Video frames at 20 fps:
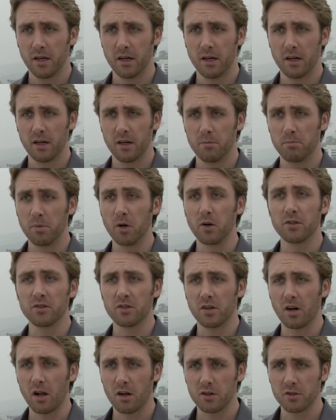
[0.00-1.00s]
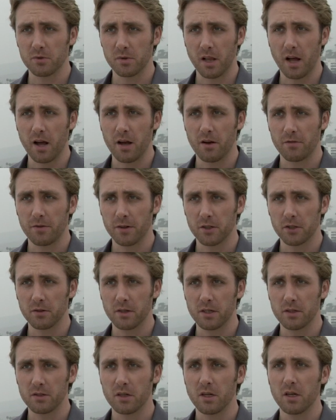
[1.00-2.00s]
uh, billions of dollars rely on
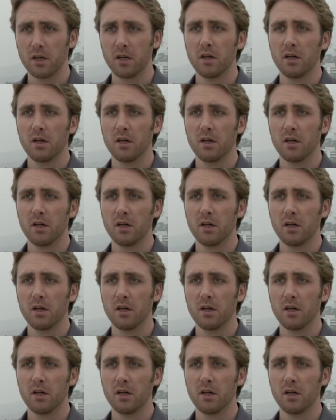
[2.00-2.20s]
fisheries,